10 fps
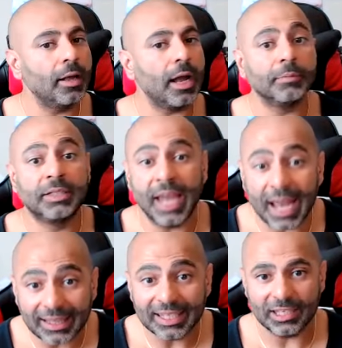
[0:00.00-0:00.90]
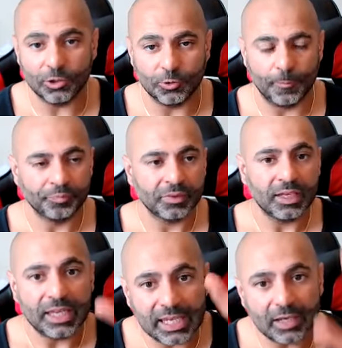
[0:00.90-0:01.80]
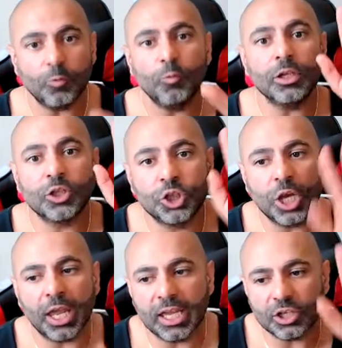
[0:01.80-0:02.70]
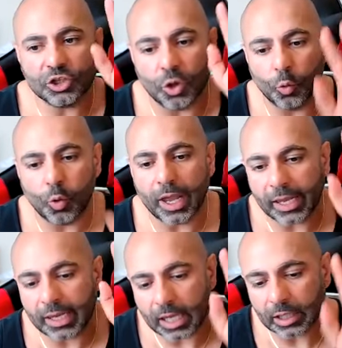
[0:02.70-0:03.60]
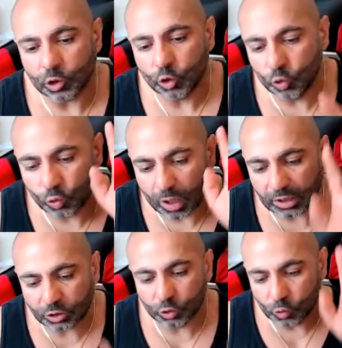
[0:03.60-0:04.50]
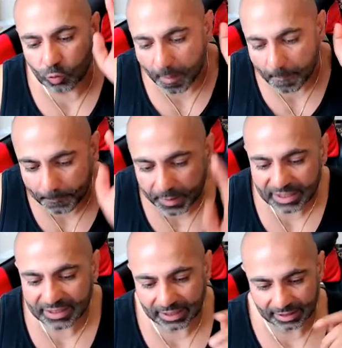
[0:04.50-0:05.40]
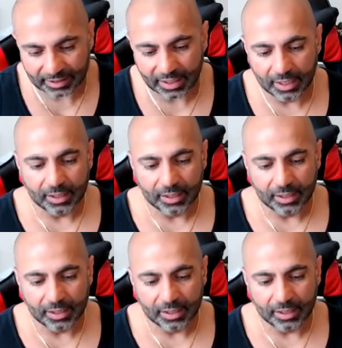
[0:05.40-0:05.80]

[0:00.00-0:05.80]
I'm telling you, it will change the way you do business.